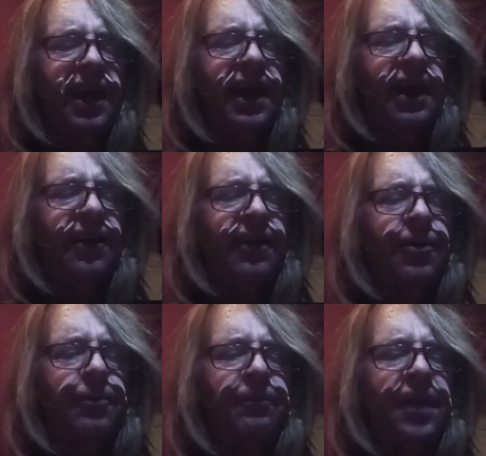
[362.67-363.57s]

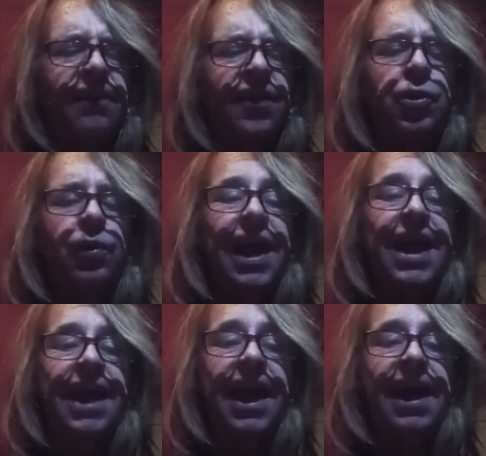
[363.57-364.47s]
and the new laid
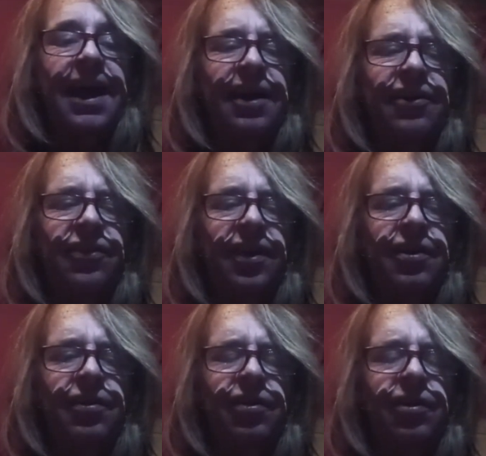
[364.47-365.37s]
eggs
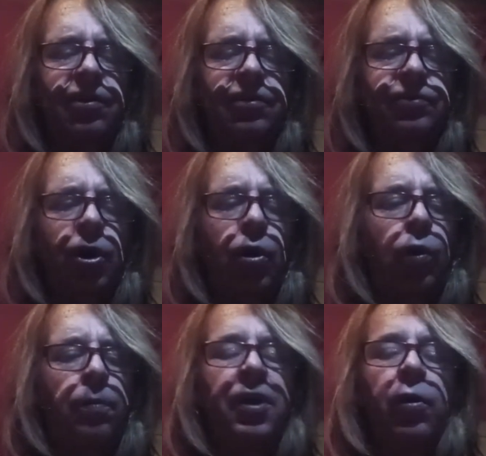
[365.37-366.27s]
and
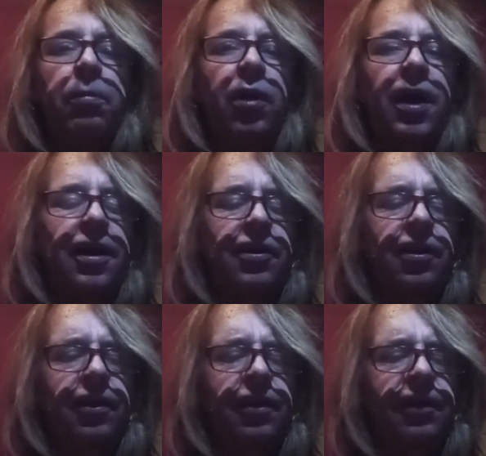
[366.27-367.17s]
wholemeal bread
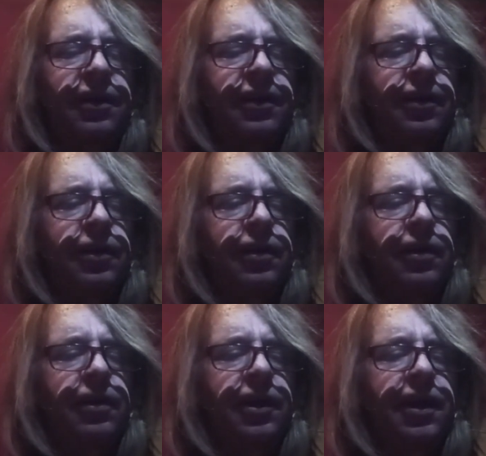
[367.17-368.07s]

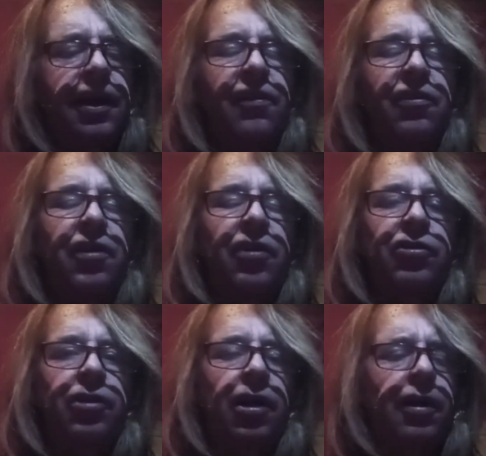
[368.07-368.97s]
in the
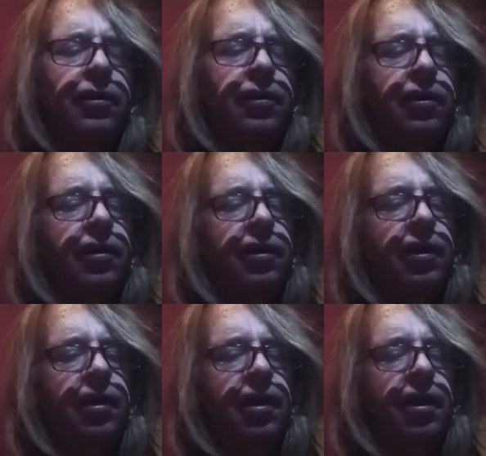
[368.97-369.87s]
sunshine.
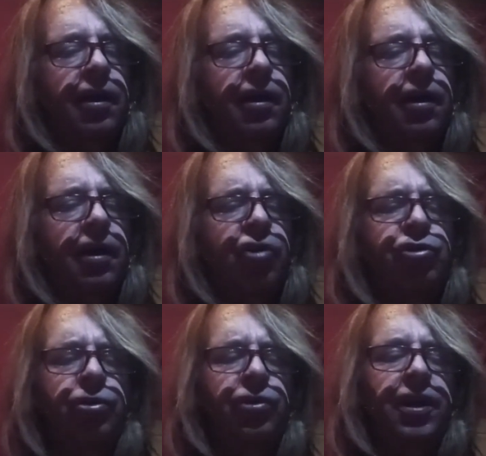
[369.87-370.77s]
A
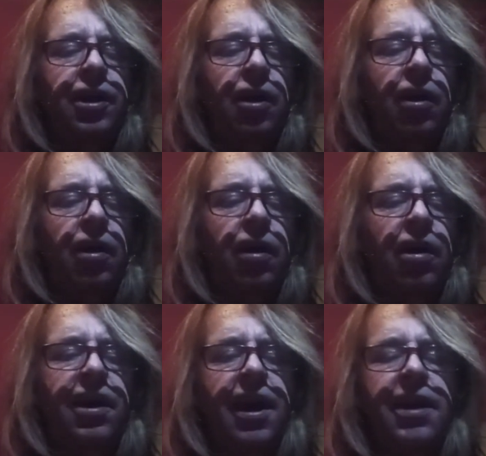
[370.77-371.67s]
truly
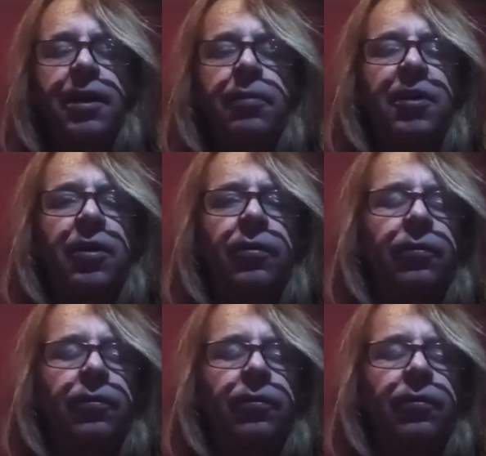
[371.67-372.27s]
Arcadian meal.